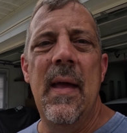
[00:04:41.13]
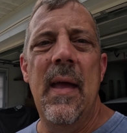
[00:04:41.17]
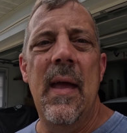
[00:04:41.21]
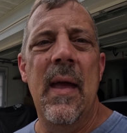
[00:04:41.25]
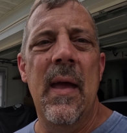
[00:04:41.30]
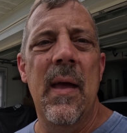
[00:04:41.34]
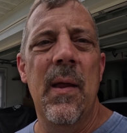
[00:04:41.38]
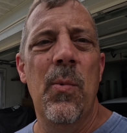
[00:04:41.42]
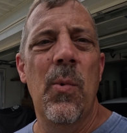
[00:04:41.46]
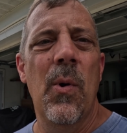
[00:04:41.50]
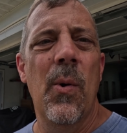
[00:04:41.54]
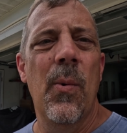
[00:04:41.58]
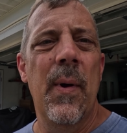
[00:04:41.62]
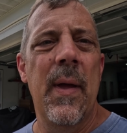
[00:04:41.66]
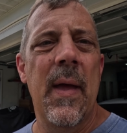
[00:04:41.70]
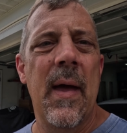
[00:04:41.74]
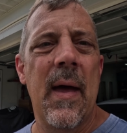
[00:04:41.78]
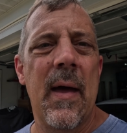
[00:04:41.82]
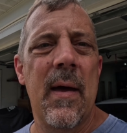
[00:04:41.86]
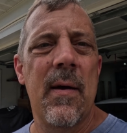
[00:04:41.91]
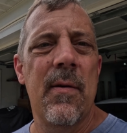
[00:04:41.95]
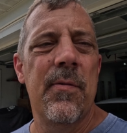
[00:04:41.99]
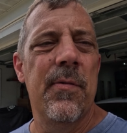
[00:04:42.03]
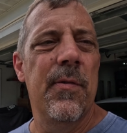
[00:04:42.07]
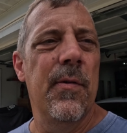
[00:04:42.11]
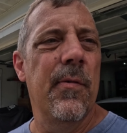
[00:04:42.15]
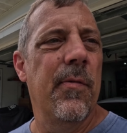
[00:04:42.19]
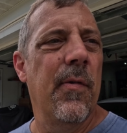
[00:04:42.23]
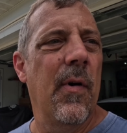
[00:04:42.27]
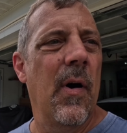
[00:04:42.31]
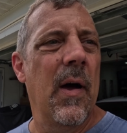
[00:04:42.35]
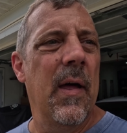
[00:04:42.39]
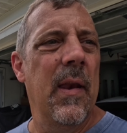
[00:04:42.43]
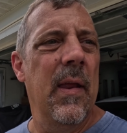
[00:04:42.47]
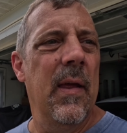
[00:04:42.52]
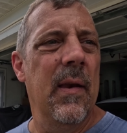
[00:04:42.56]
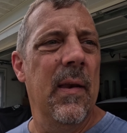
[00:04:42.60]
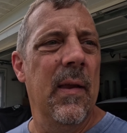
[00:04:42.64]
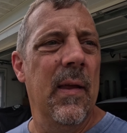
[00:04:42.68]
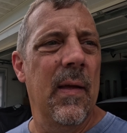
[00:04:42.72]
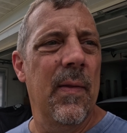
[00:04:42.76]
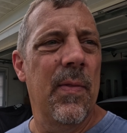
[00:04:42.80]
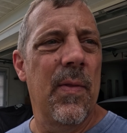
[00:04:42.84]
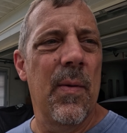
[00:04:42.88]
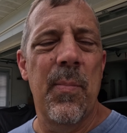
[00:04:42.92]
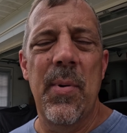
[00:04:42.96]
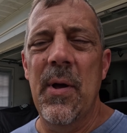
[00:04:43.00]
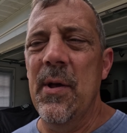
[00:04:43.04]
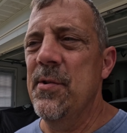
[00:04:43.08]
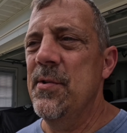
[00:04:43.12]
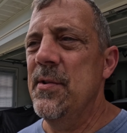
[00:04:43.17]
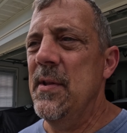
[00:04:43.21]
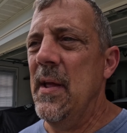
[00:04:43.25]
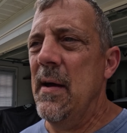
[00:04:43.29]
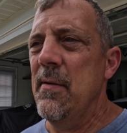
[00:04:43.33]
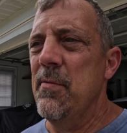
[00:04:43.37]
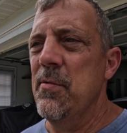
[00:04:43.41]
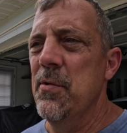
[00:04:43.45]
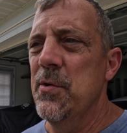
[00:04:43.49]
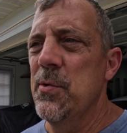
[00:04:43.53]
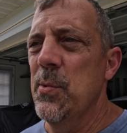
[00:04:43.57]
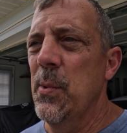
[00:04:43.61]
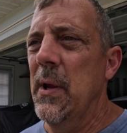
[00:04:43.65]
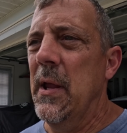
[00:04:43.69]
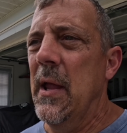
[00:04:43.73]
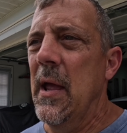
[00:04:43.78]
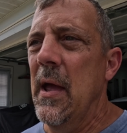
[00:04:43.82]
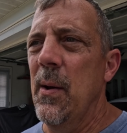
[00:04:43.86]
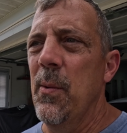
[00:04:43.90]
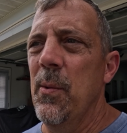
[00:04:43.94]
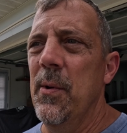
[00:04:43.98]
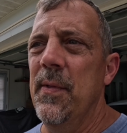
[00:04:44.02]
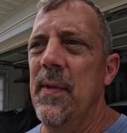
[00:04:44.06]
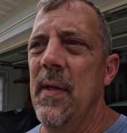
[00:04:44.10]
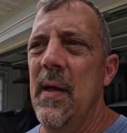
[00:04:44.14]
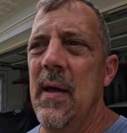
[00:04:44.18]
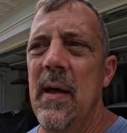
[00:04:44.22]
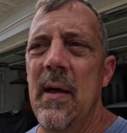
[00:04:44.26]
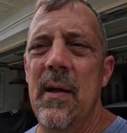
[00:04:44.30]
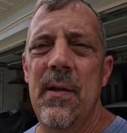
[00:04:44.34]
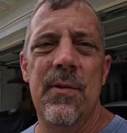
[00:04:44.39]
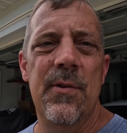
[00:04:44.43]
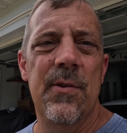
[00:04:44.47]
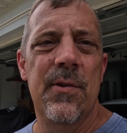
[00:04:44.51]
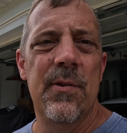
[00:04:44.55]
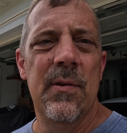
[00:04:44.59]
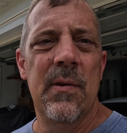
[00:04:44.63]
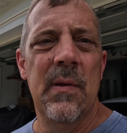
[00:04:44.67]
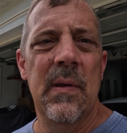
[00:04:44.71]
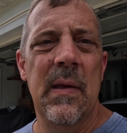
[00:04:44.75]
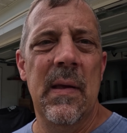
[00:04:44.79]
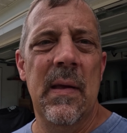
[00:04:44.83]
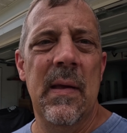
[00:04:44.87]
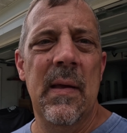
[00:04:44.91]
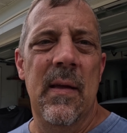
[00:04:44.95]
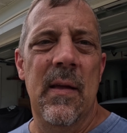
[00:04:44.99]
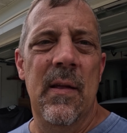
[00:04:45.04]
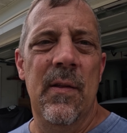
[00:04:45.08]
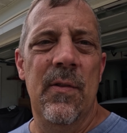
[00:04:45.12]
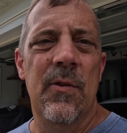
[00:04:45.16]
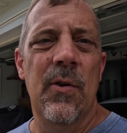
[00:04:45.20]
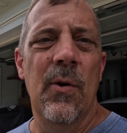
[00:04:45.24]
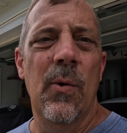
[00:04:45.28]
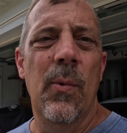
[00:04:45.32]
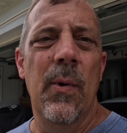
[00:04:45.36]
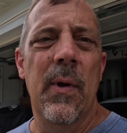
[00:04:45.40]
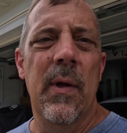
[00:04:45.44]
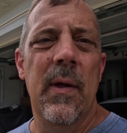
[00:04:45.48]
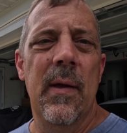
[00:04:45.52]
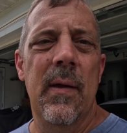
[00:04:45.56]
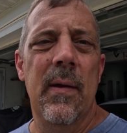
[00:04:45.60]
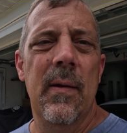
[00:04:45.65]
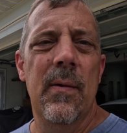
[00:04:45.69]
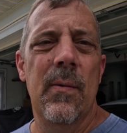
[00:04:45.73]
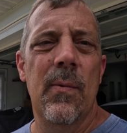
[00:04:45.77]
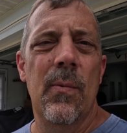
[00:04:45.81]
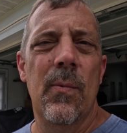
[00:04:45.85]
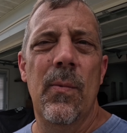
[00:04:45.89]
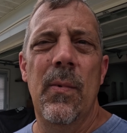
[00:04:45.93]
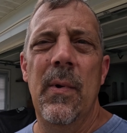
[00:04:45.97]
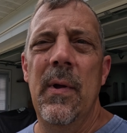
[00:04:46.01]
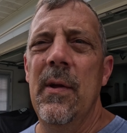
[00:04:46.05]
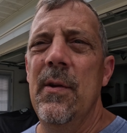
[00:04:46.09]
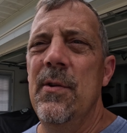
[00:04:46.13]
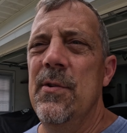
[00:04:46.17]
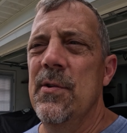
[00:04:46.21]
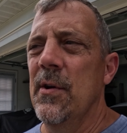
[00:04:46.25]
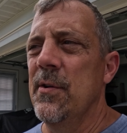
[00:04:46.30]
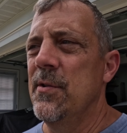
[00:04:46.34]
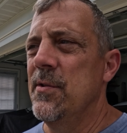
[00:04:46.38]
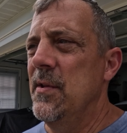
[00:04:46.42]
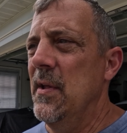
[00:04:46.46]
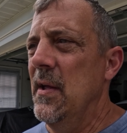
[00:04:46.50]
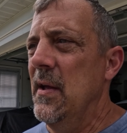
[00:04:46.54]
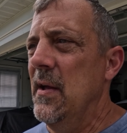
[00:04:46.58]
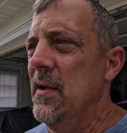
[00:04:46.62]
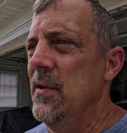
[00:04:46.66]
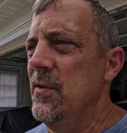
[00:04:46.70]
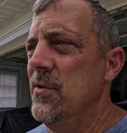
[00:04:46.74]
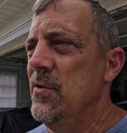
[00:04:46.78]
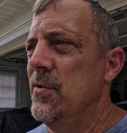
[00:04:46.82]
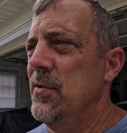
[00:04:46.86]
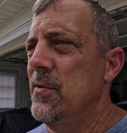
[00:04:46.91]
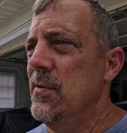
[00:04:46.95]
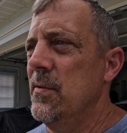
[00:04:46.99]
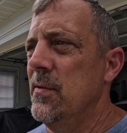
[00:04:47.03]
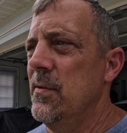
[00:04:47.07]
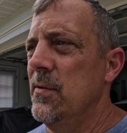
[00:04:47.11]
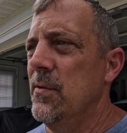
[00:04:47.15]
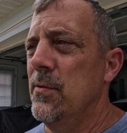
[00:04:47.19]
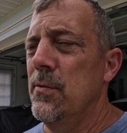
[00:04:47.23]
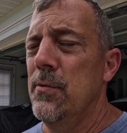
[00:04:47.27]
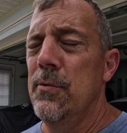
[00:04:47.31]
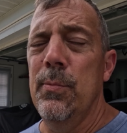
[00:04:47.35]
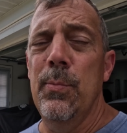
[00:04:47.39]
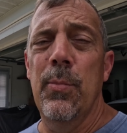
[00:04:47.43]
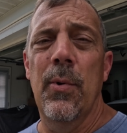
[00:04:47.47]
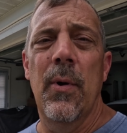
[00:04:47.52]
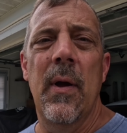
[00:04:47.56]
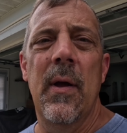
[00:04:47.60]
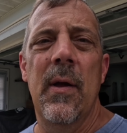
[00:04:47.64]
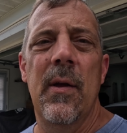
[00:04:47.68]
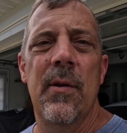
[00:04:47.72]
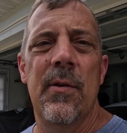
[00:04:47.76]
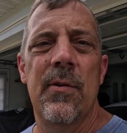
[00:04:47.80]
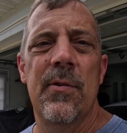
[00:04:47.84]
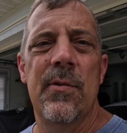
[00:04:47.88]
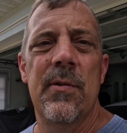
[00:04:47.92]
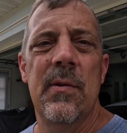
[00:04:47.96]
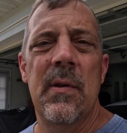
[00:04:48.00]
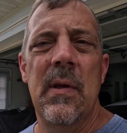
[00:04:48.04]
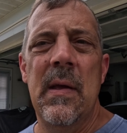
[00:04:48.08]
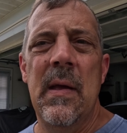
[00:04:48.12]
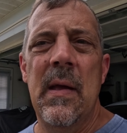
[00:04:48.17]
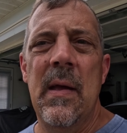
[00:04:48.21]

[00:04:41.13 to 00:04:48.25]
add what we have, divide it, and get the best average we can with the heads until we, we adjust the heads sprays.